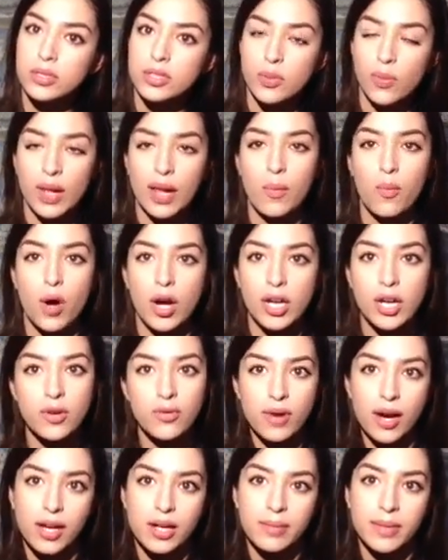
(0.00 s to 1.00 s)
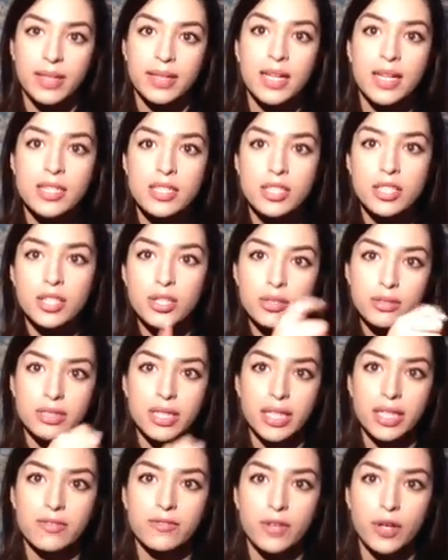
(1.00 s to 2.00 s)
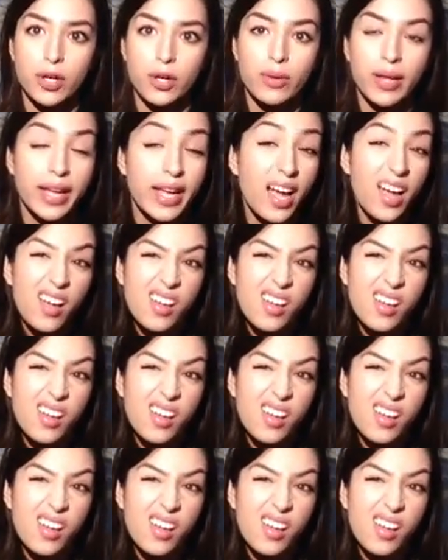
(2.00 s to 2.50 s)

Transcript: So while I'm walking around, I'm like, that's cute, take a photo, like,